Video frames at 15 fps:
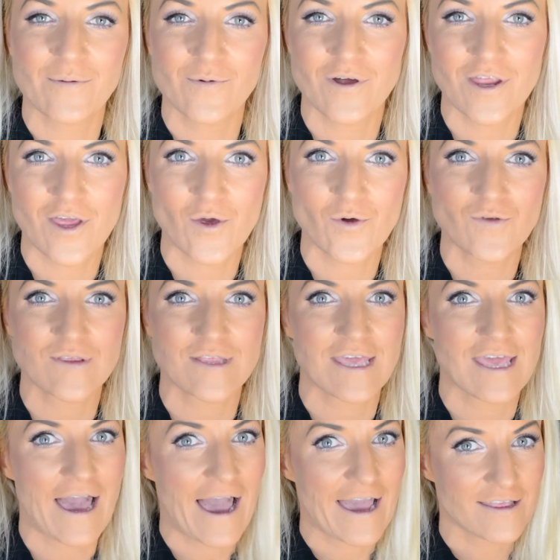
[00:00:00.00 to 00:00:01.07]
I'm gonna use
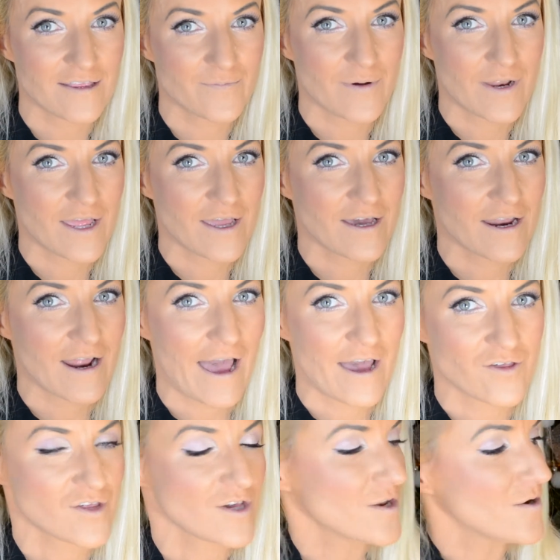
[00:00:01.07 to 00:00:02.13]
the Icebreaker
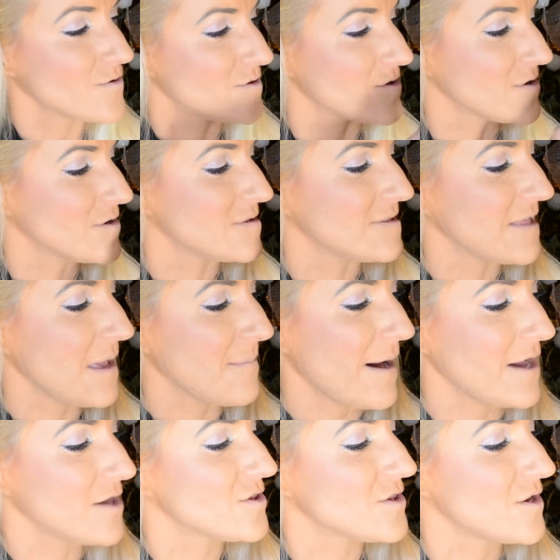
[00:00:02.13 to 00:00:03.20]
eyeshadow. So the same
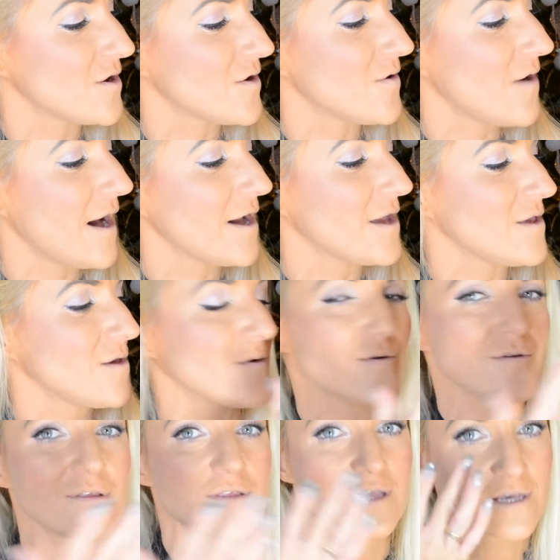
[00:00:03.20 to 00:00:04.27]
eyeshadow I
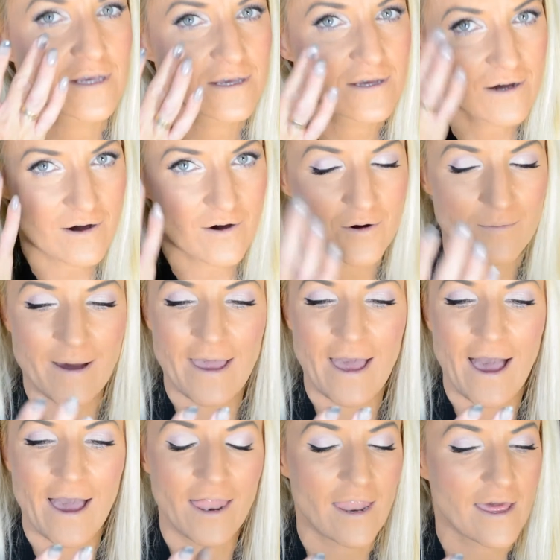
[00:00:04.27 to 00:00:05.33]
use on my
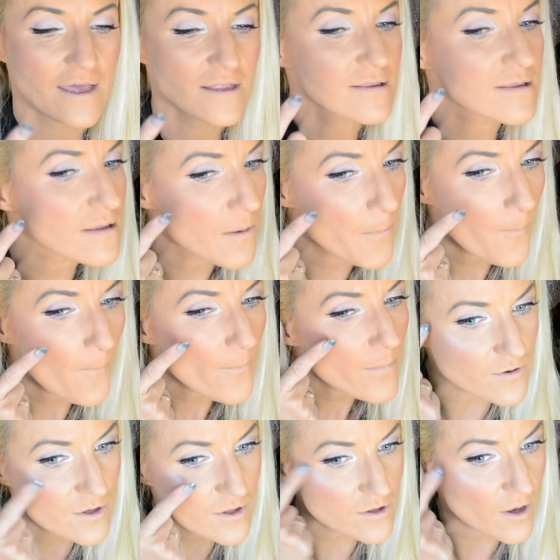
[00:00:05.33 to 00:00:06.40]
eyelids,
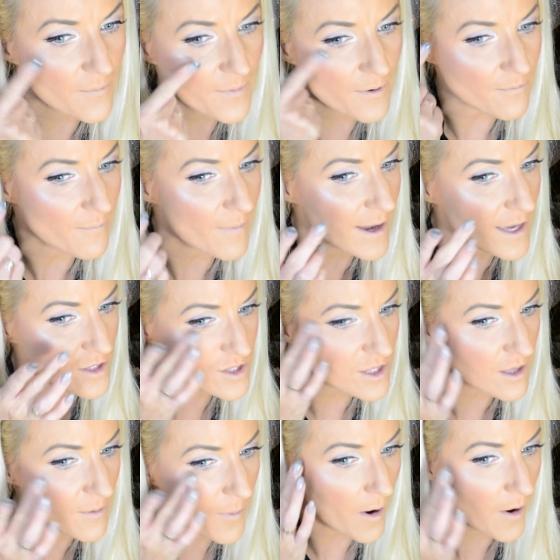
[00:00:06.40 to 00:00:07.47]
to the top of my
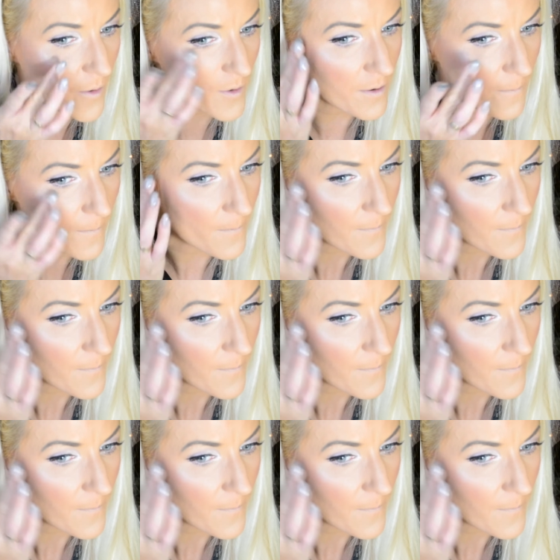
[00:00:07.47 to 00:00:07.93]
cheekbone.